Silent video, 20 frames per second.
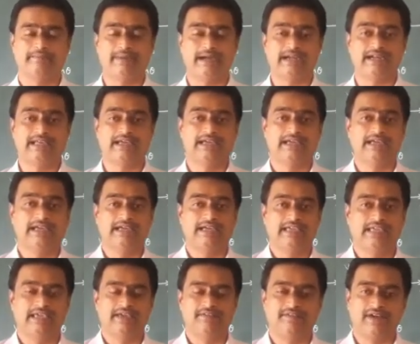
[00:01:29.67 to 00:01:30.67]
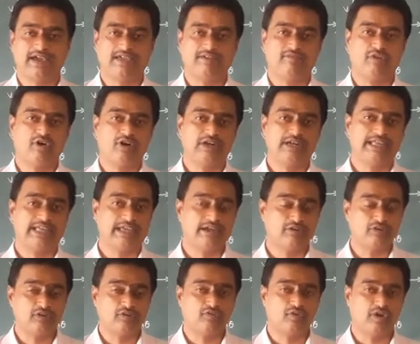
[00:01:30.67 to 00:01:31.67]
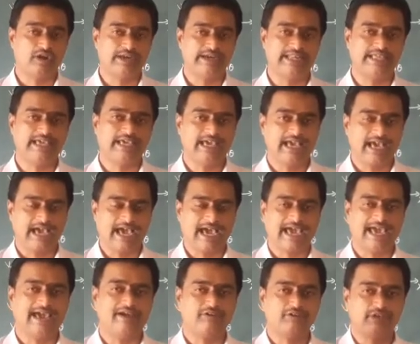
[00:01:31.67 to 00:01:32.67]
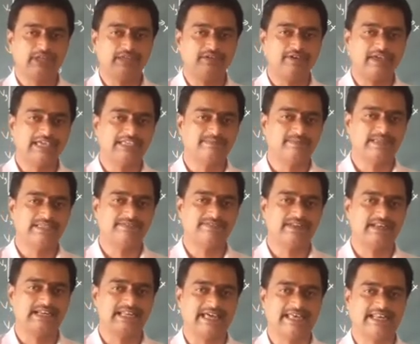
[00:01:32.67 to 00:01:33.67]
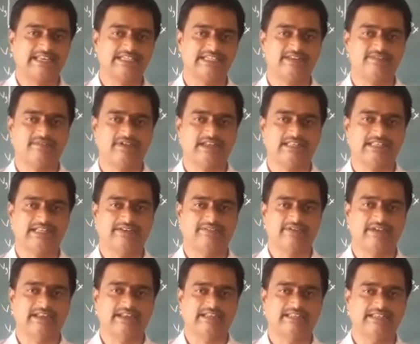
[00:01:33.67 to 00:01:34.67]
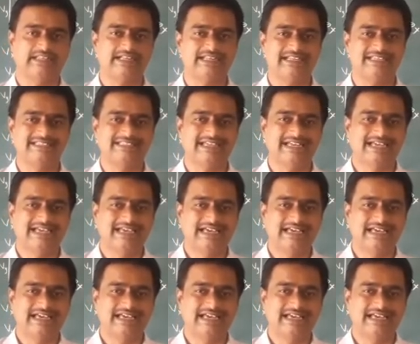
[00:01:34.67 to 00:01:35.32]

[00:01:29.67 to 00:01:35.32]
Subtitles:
But if I want a good quality, I have to give a specific direction for that one. That is,